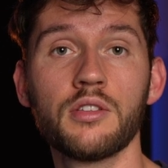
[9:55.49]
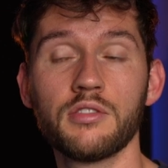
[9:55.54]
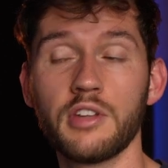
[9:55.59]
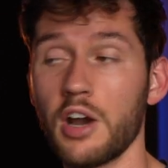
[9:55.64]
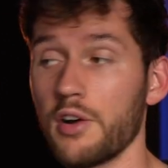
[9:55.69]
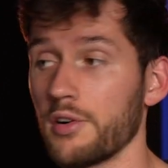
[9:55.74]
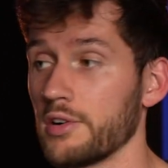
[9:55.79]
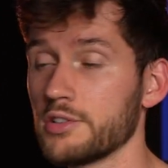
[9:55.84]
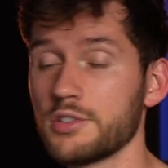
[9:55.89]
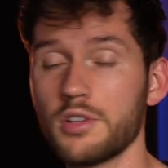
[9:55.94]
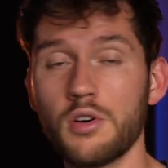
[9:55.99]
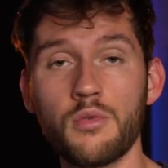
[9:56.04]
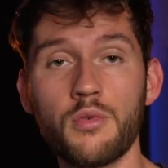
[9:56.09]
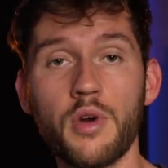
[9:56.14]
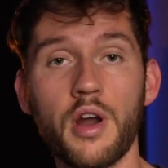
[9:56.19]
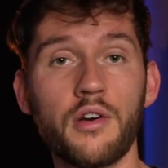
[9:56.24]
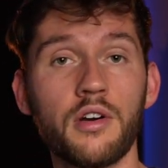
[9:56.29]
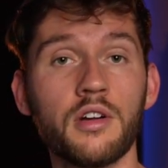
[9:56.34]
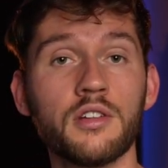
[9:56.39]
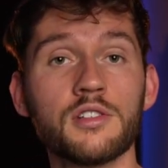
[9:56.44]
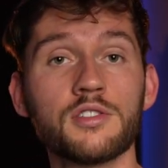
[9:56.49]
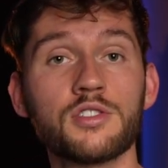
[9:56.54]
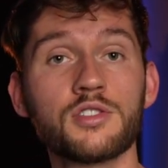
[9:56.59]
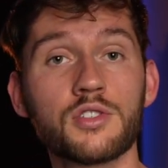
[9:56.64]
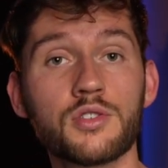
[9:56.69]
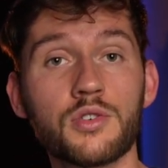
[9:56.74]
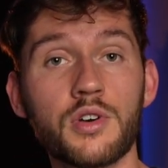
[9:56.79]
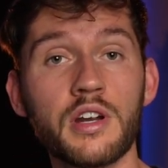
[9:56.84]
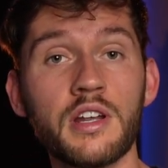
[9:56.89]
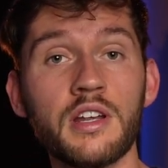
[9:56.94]
They're somewhere on the
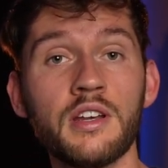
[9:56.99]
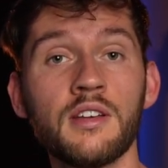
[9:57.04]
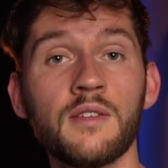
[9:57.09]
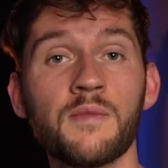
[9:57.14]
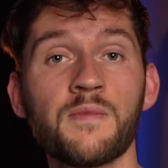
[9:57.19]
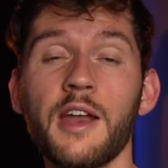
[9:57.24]
screen.